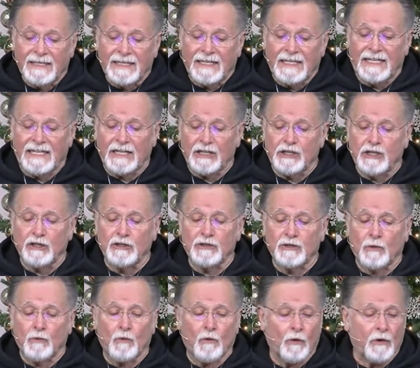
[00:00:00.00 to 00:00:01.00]
He issues
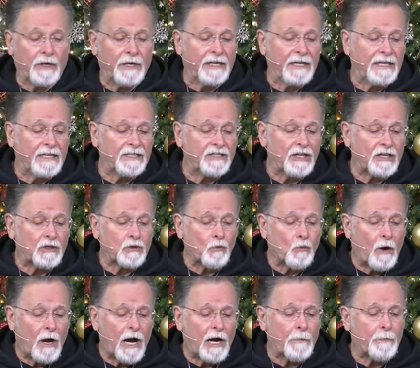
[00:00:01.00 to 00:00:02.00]
a warning. He says,
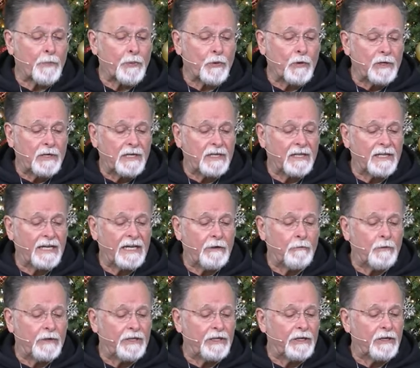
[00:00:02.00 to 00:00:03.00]
Walk prudently
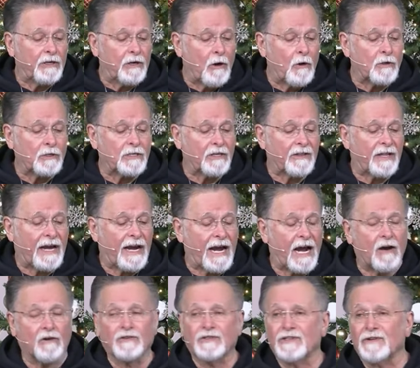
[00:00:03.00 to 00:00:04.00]
when you go to the
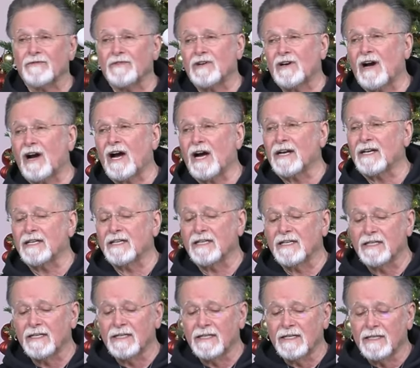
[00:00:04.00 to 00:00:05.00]
house of God.
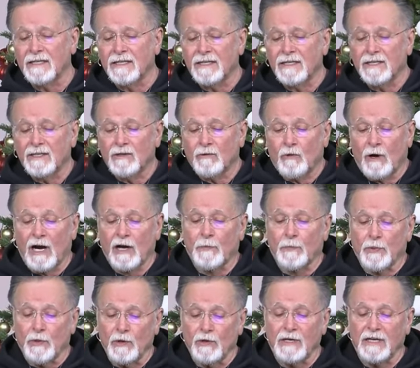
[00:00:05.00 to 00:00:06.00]

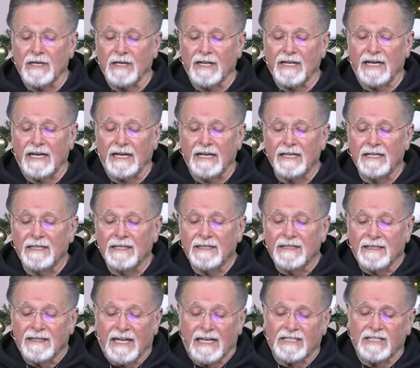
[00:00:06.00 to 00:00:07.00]
Walk prudently.
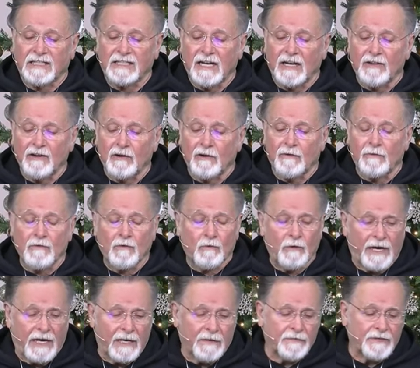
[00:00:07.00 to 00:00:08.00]
That's another
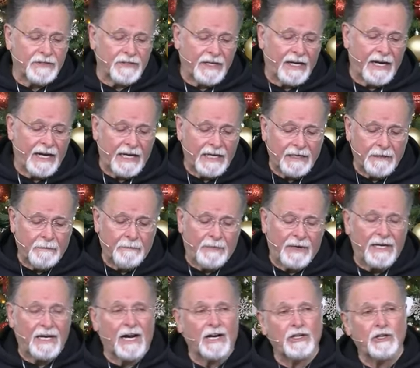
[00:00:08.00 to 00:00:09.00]
way of saying
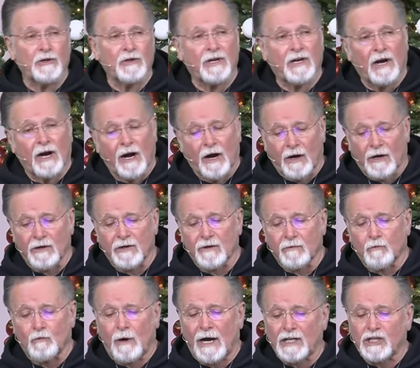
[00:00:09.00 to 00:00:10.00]
be on your
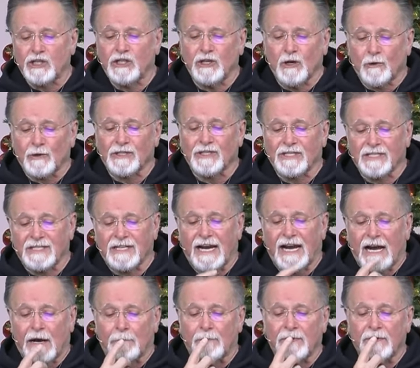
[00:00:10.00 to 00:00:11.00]
guard, watch your
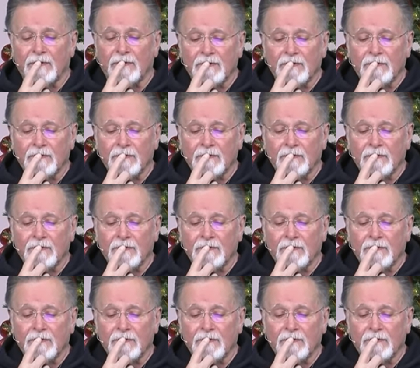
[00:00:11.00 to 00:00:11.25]
step.